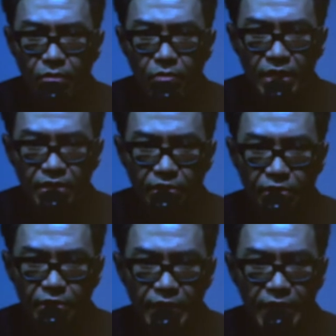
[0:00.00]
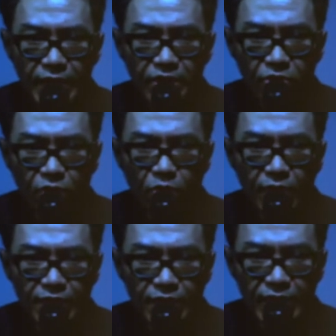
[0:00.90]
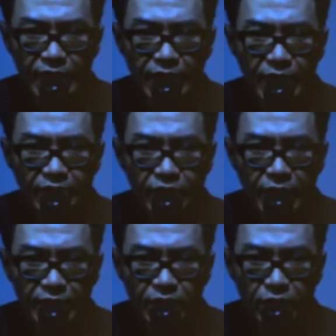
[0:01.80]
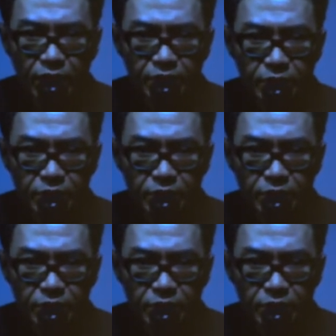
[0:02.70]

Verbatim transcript: What do you say to a one-legged hitchhiker?